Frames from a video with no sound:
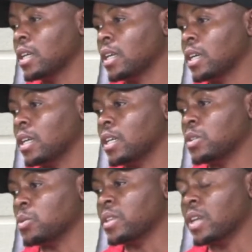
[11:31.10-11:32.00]
and
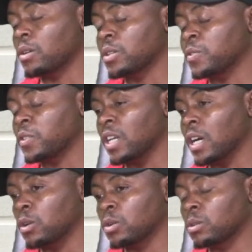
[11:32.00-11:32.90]
without fear
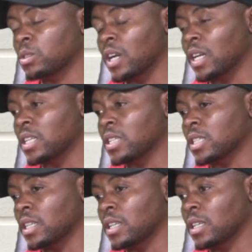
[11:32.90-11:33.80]
or
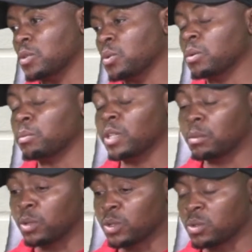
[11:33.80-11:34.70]
contradiction that we will be
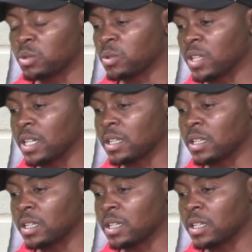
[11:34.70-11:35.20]
able to do that.